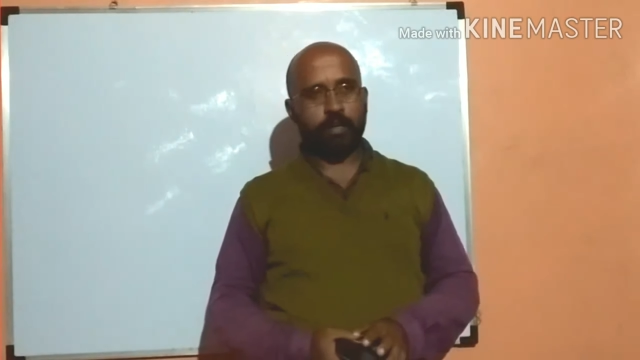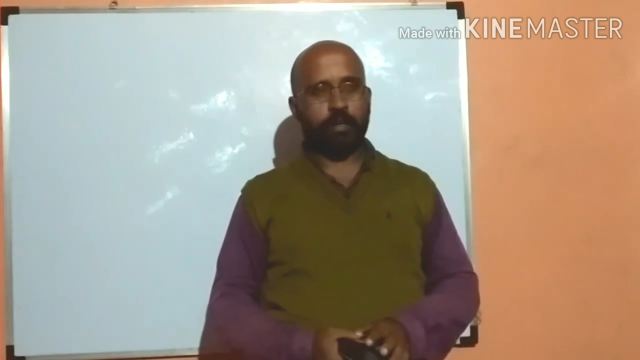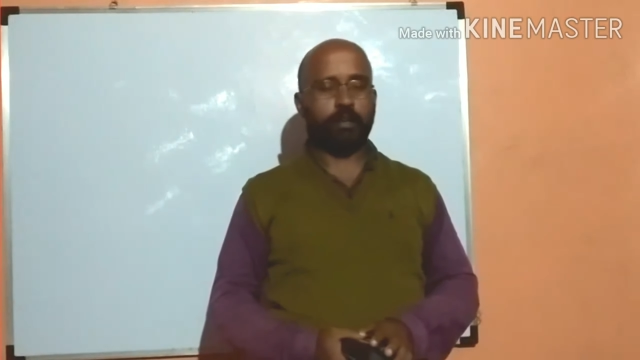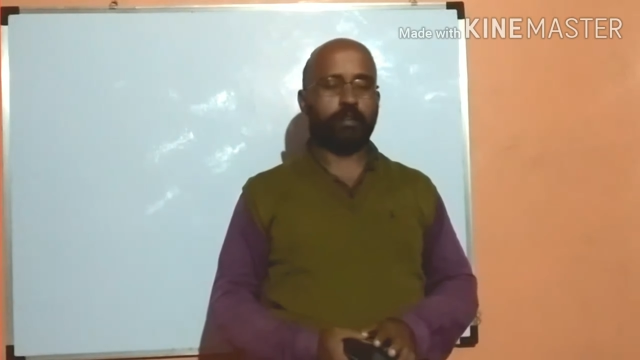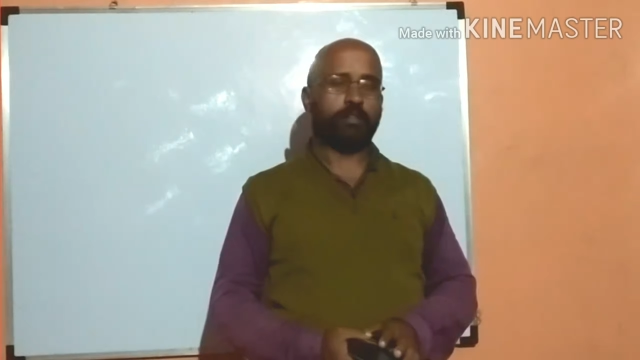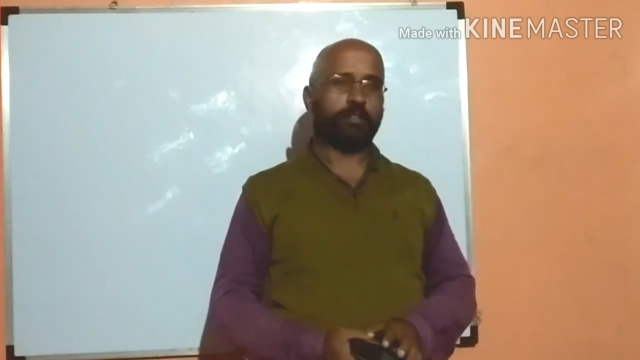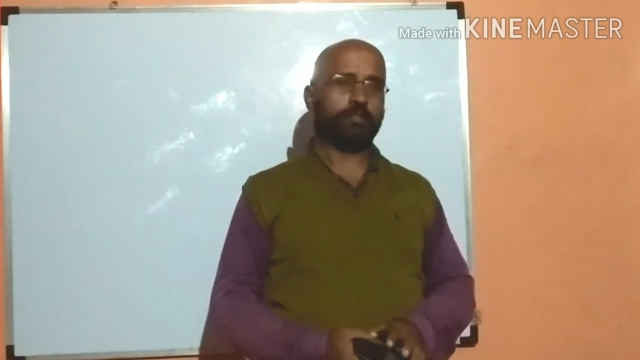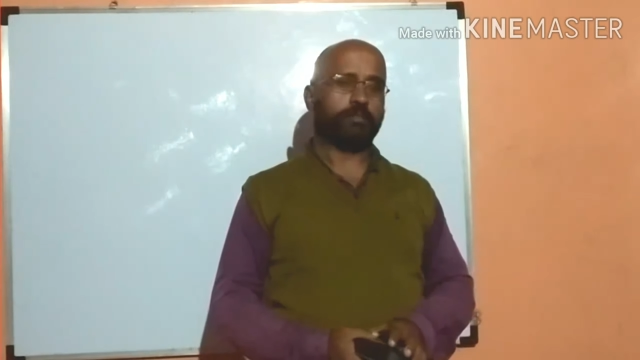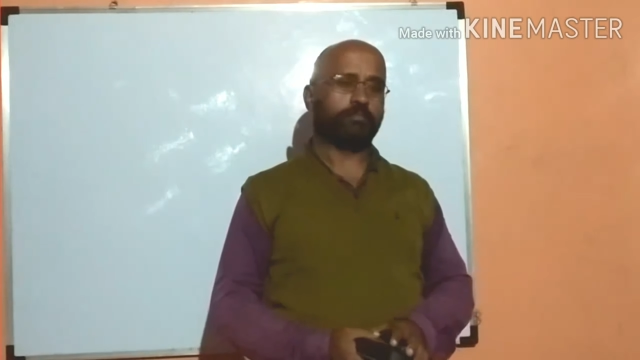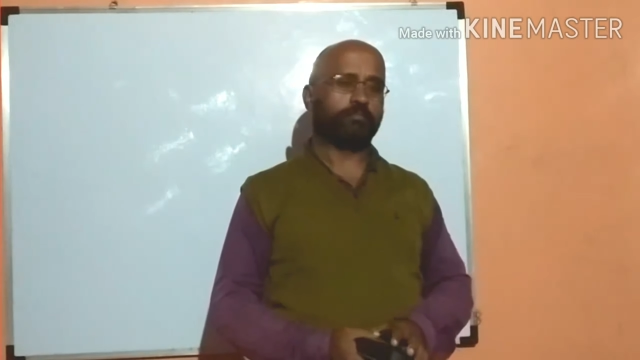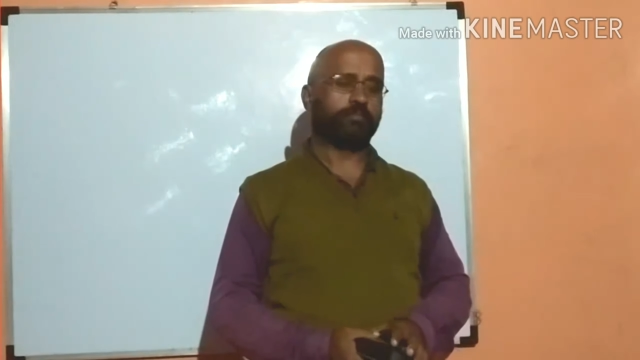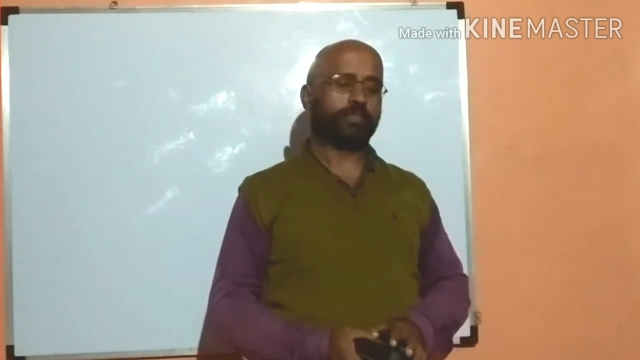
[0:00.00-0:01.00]

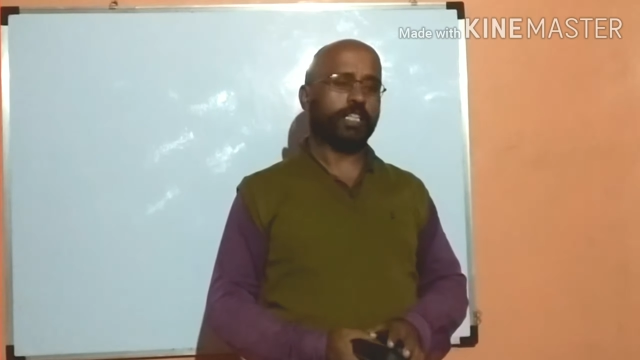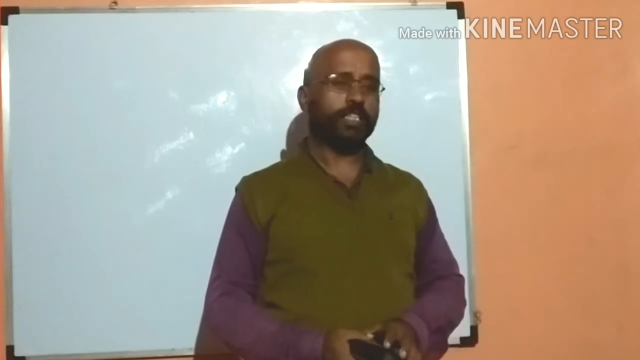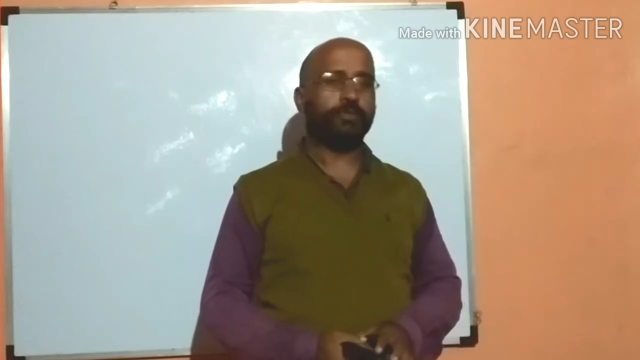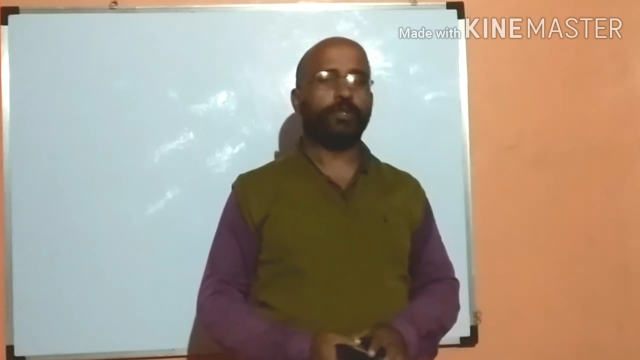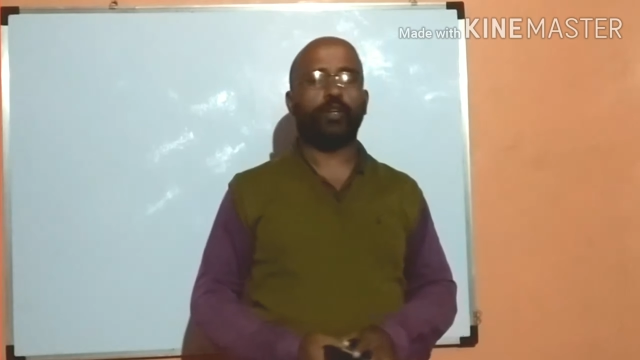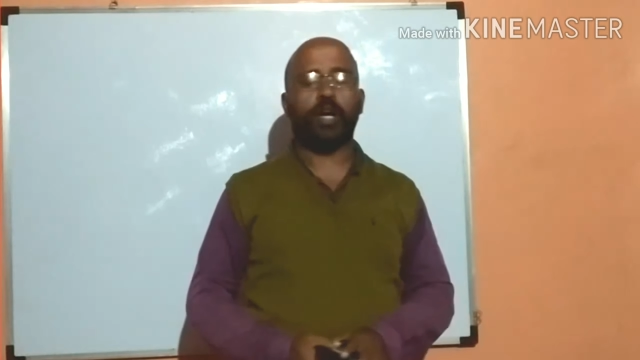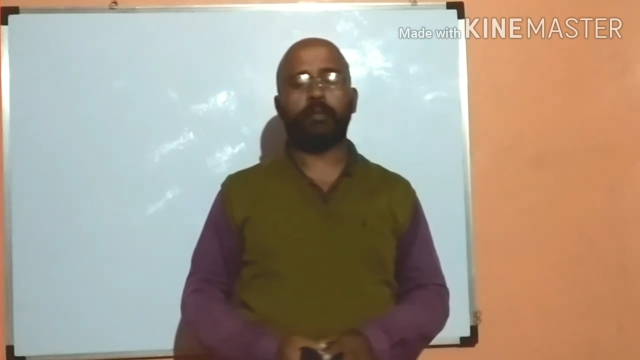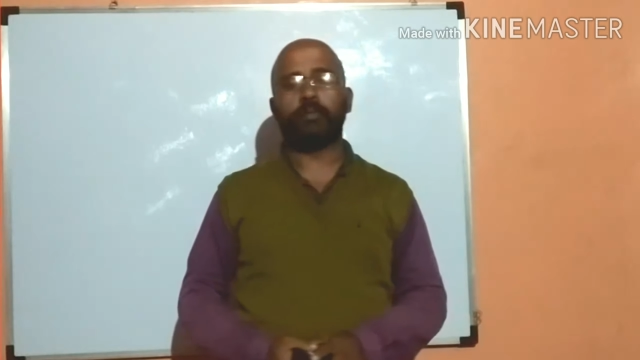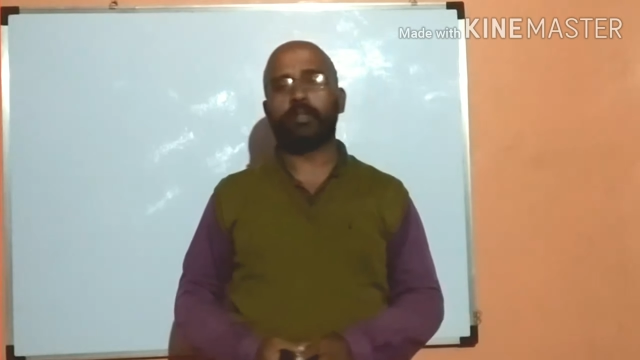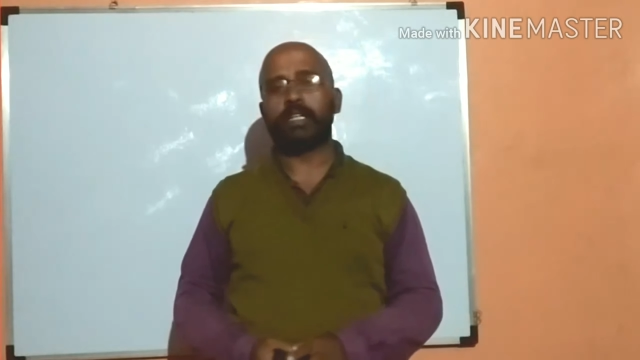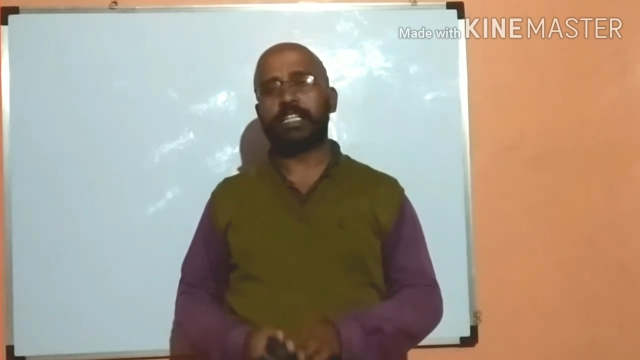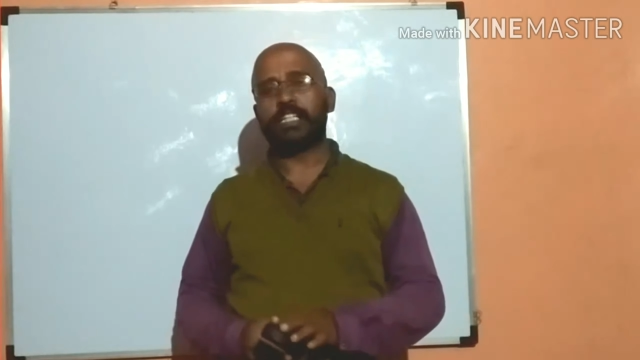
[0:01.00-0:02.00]
In this video,
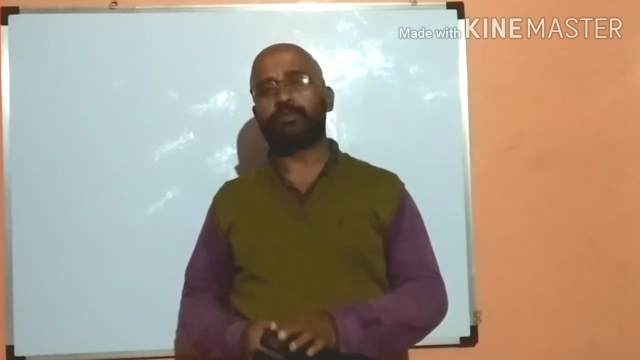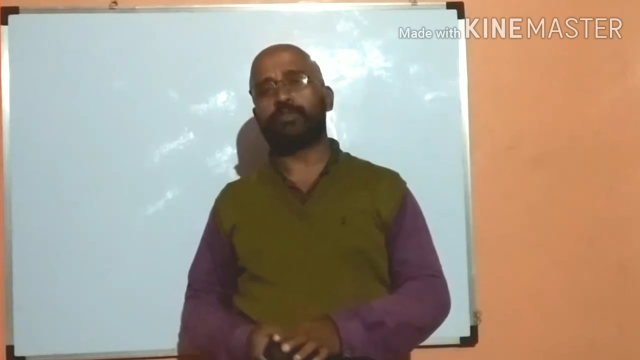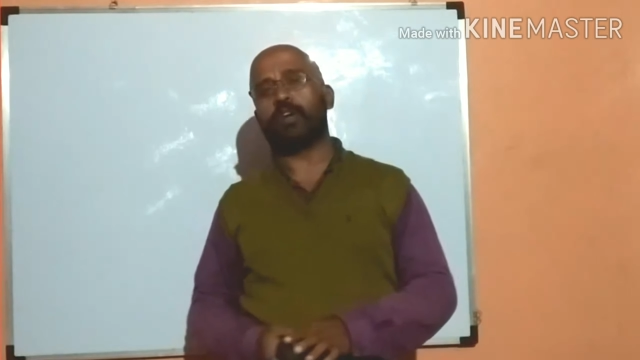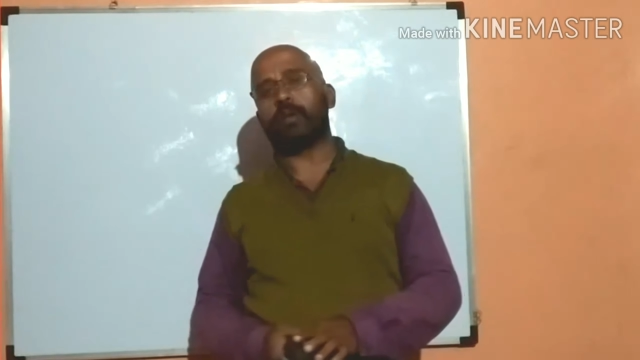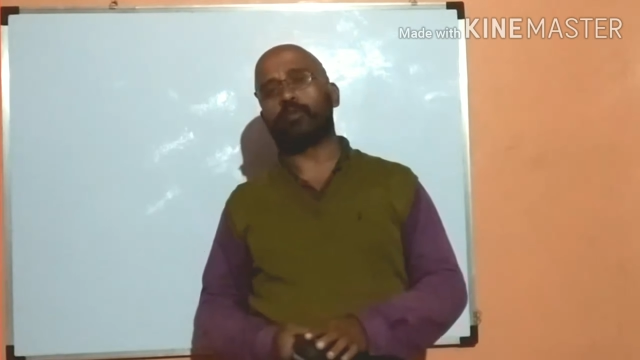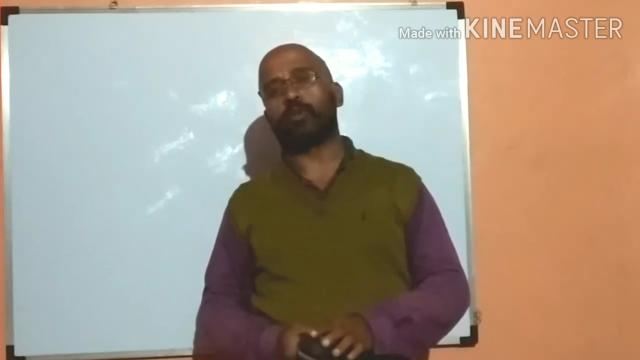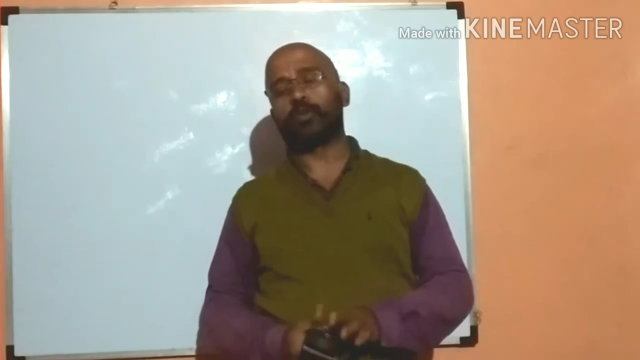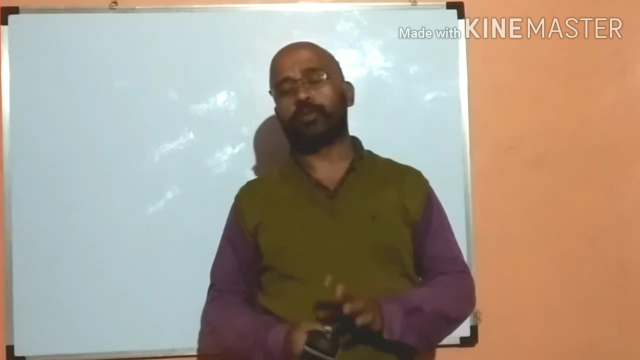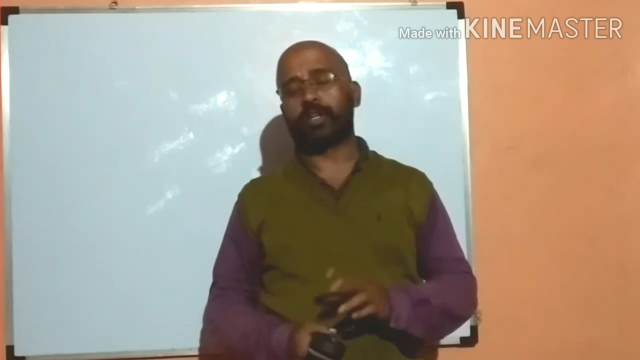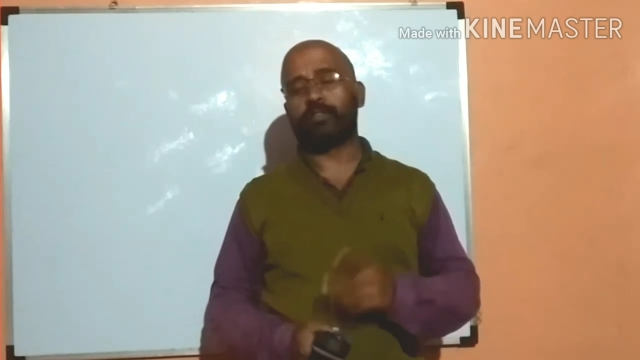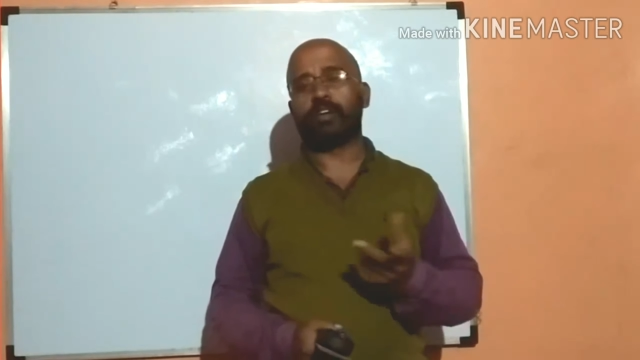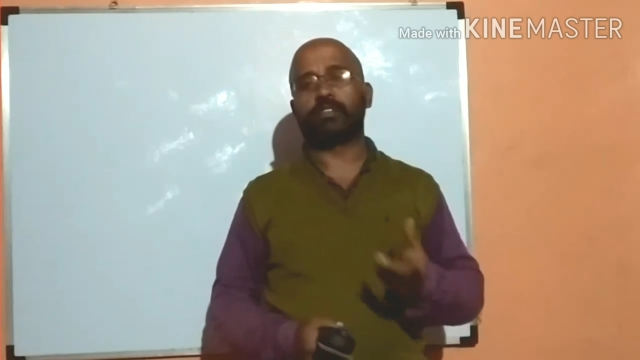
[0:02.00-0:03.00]
I'm going to
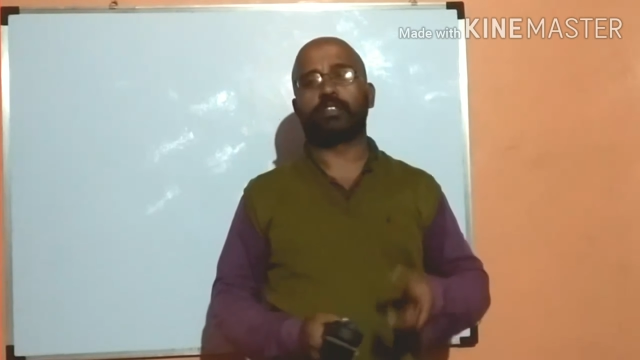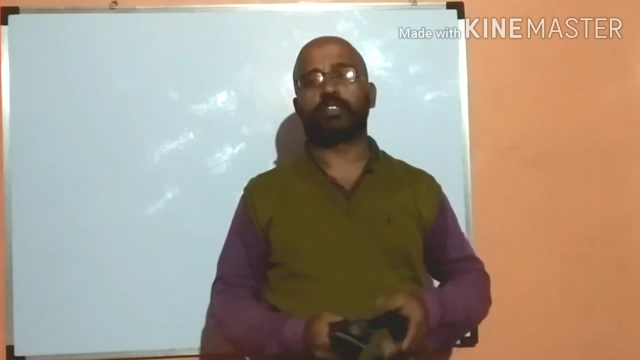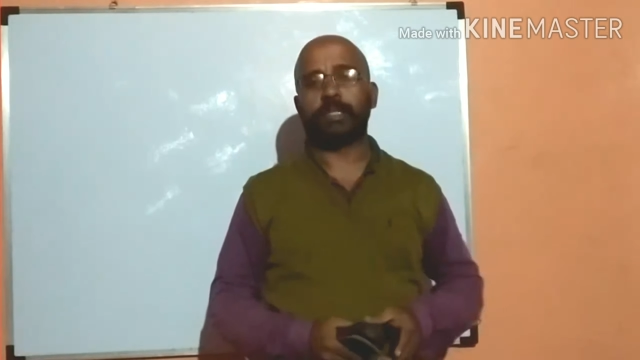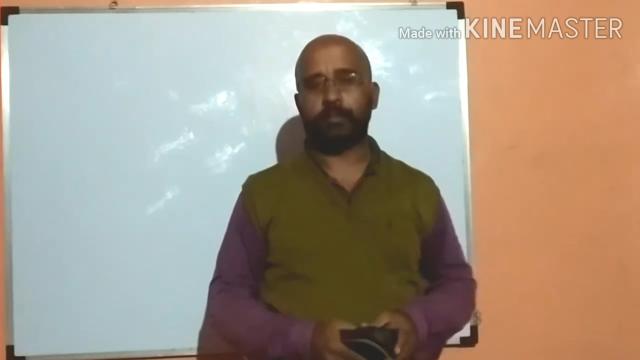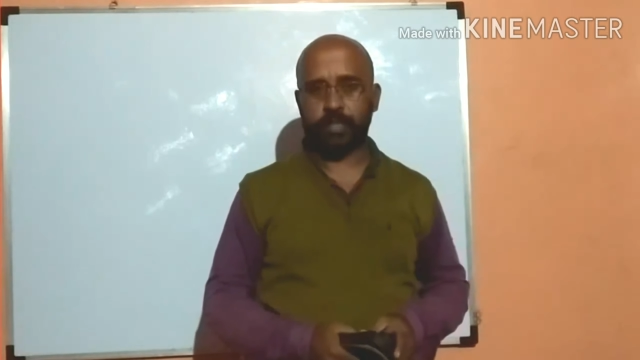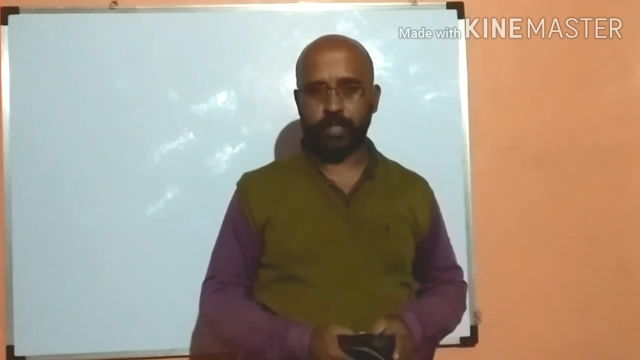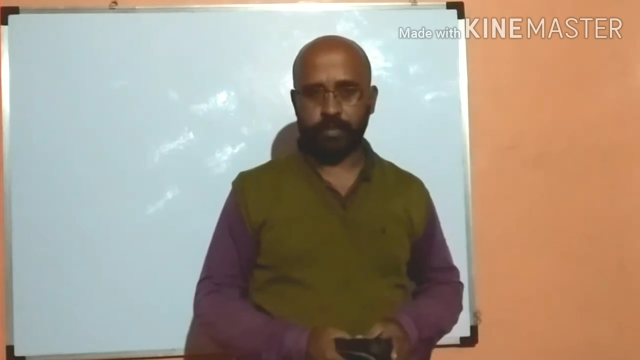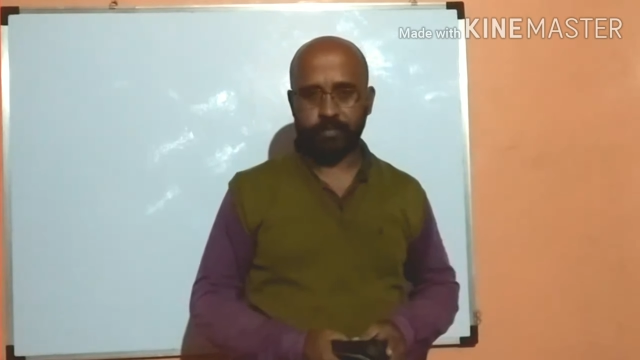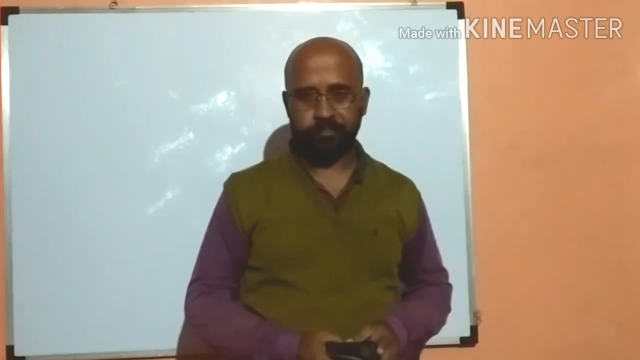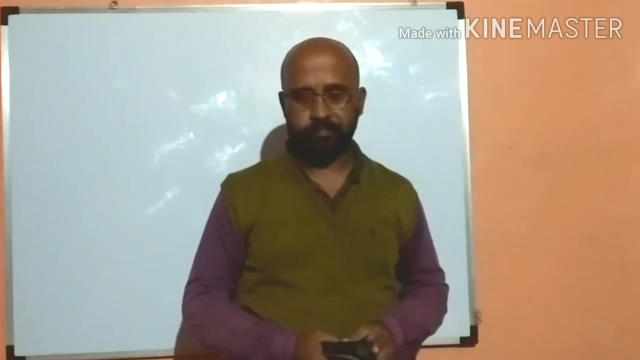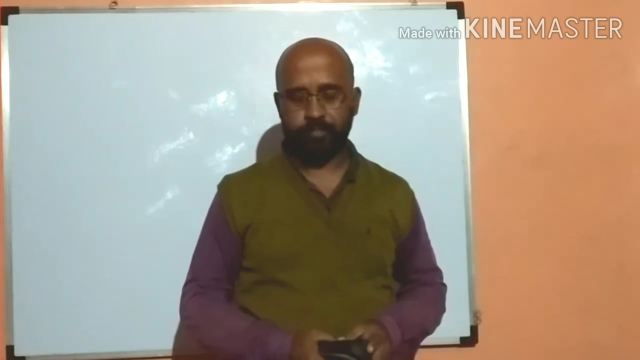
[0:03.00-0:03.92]
revise the same thing